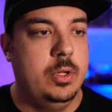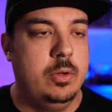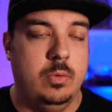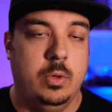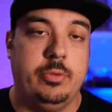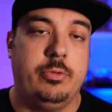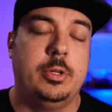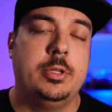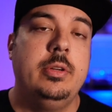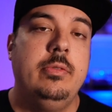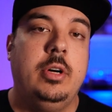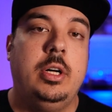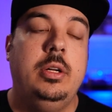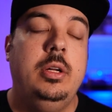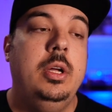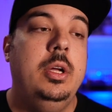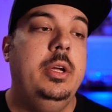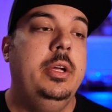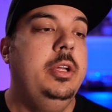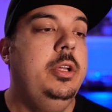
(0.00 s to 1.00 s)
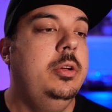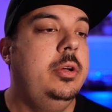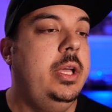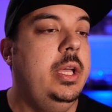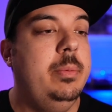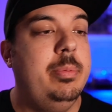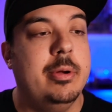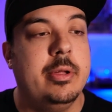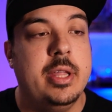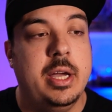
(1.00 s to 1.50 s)
Well, first of all, you
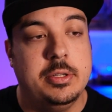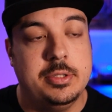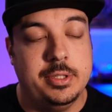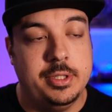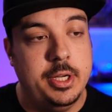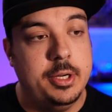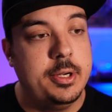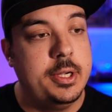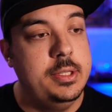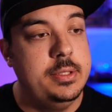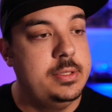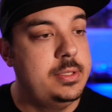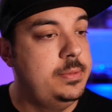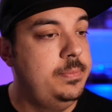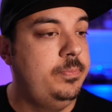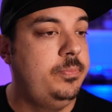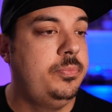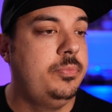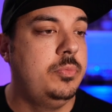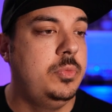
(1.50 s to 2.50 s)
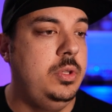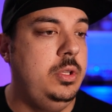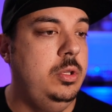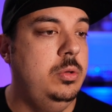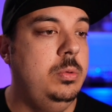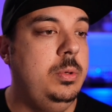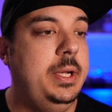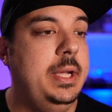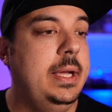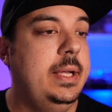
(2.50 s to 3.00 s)
keep your 1,000 tokens,
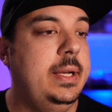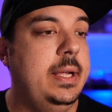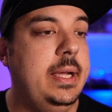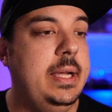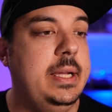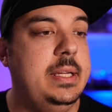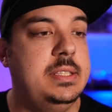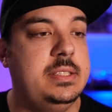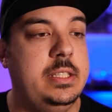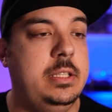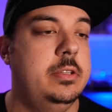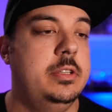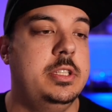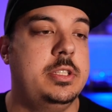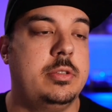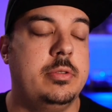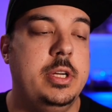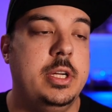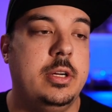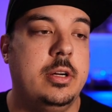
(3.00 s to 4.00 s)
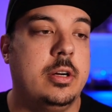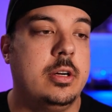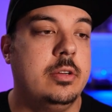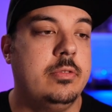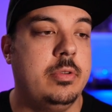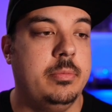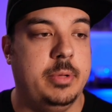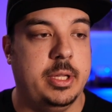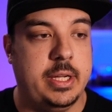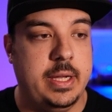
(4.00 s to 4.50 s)
you get a Series 3 card
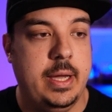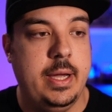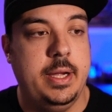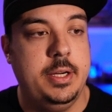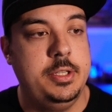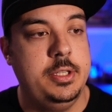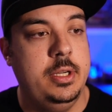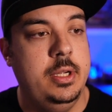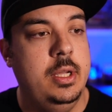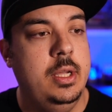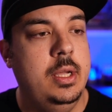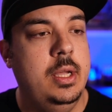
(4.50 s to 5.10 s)
from the cache,